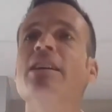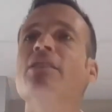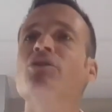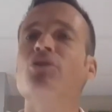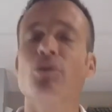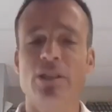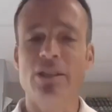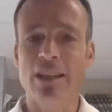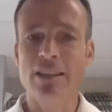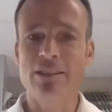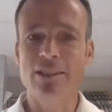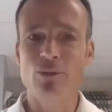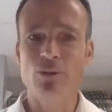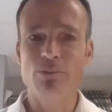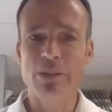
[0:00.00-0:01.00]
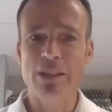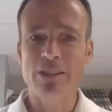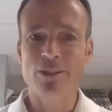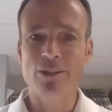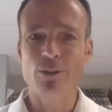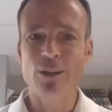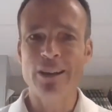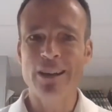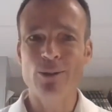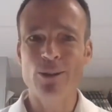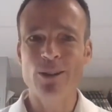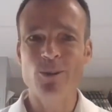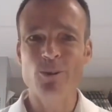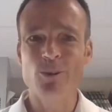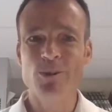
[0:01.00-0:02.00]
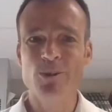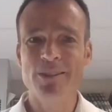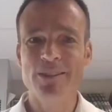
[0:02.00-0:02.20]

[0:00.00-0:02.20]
So does that sound basically right? How did I do?